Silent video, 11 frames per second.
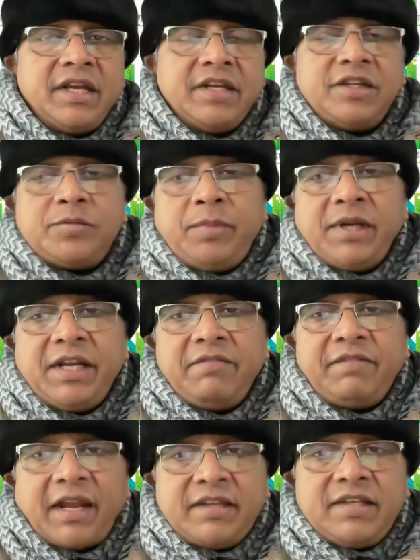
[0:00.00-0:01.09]
it is
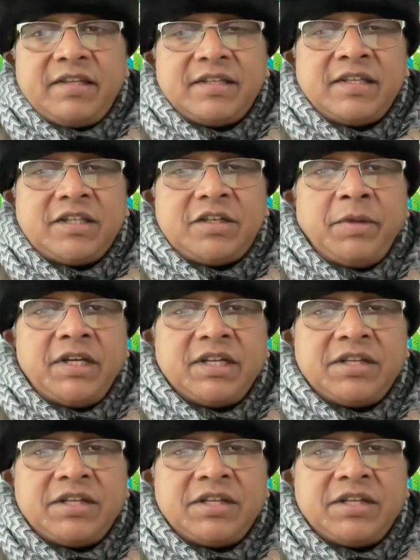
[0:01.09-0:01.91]
believed that this estimate